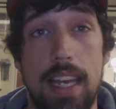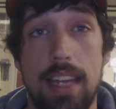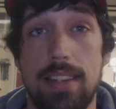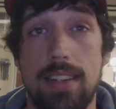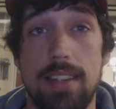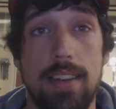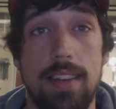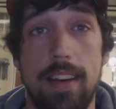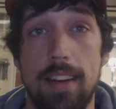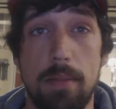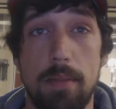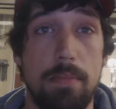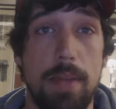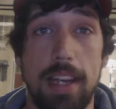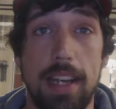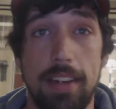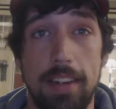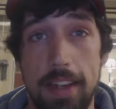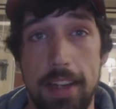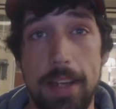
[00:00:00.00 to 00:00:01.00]
it's not a
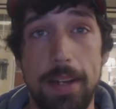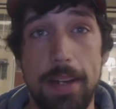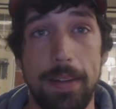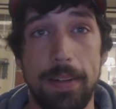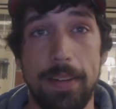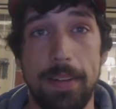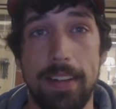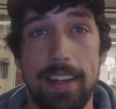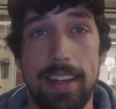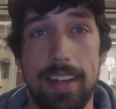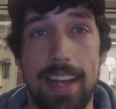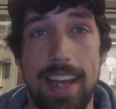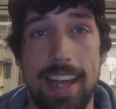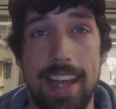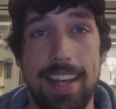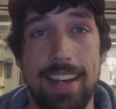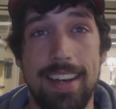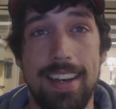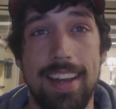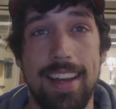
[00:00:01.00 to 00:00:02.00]
big deal.
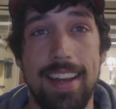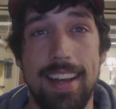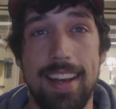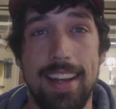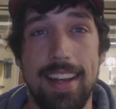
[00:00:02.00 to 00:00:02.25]
And